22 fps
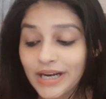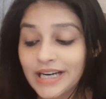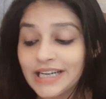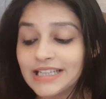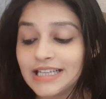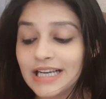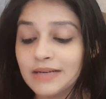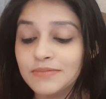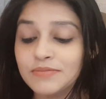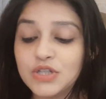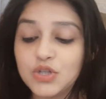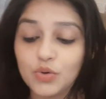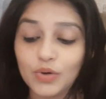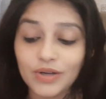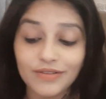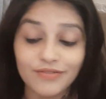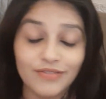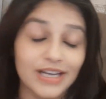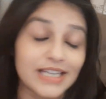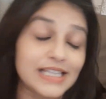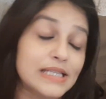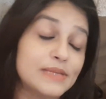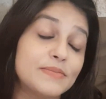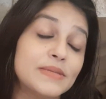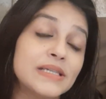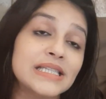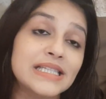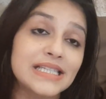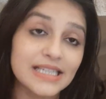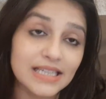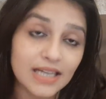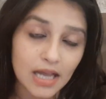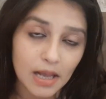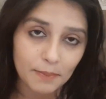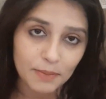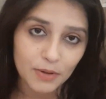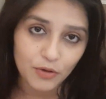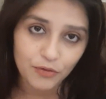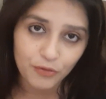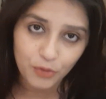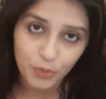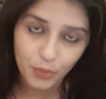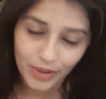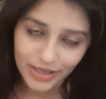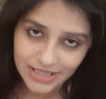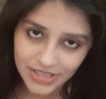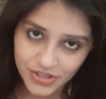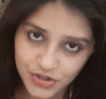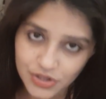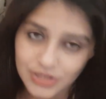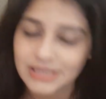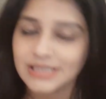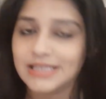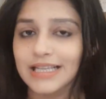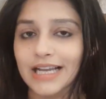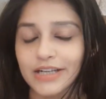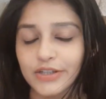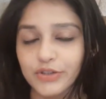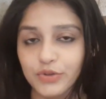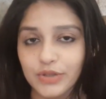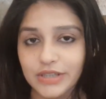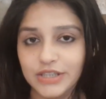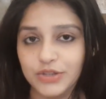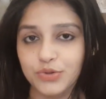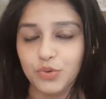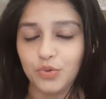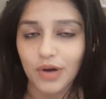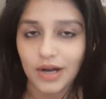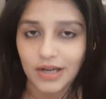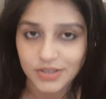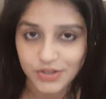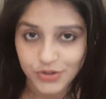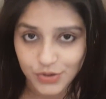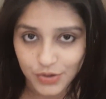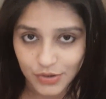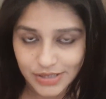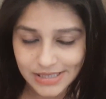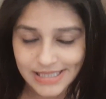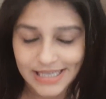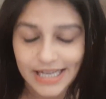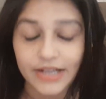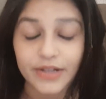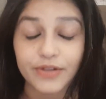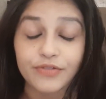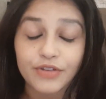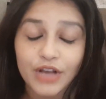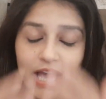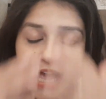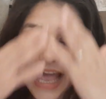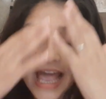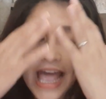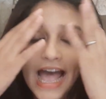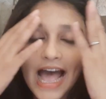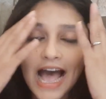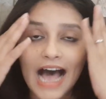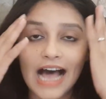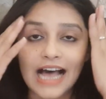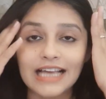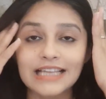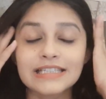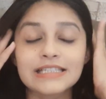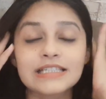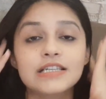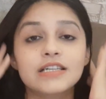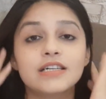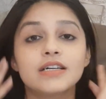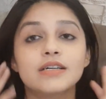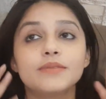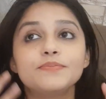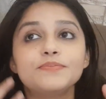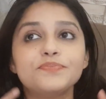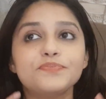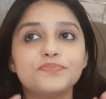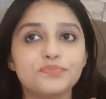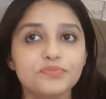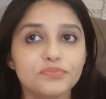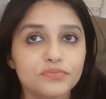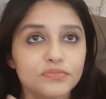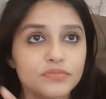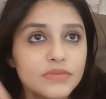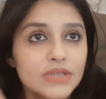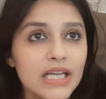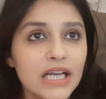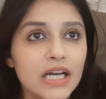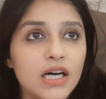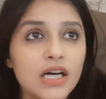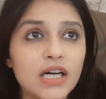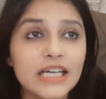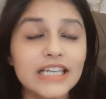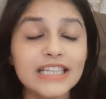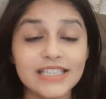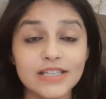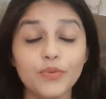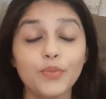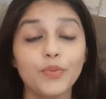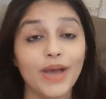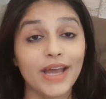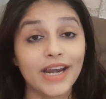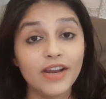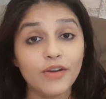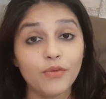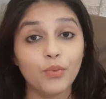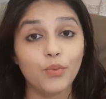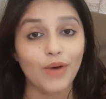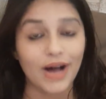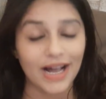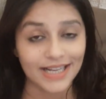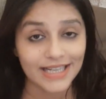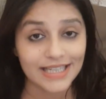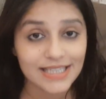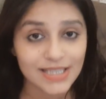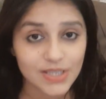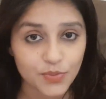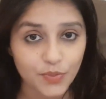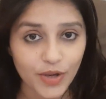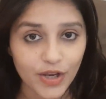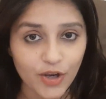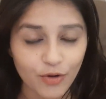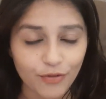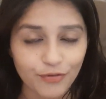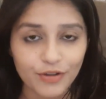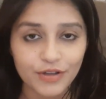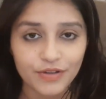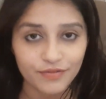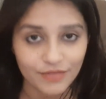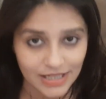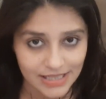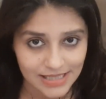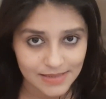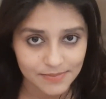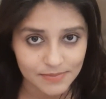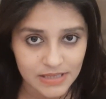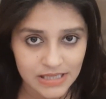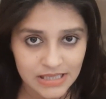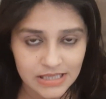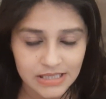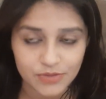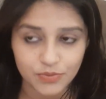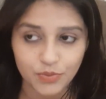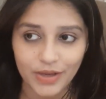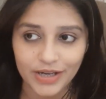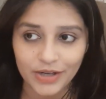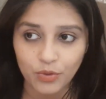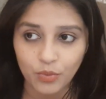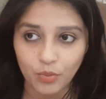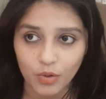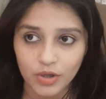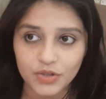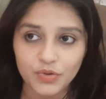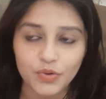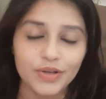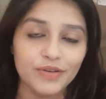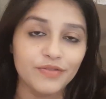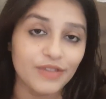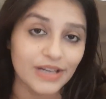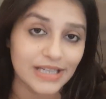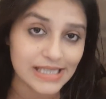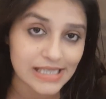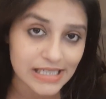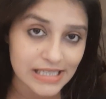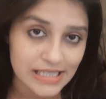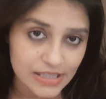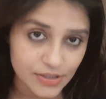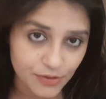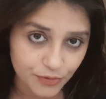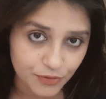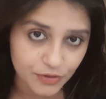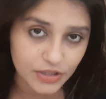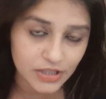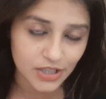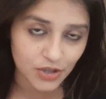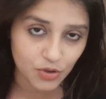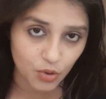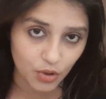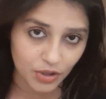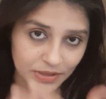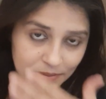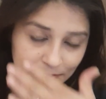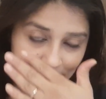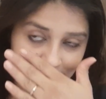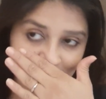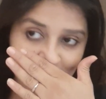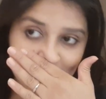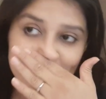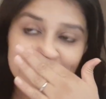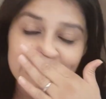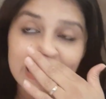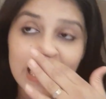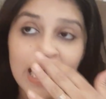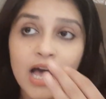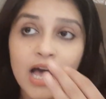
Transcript: it comes to investments, there are a couple of questions that you need to ask yourself, and it's a very wise way of investment when you want to invest in different economies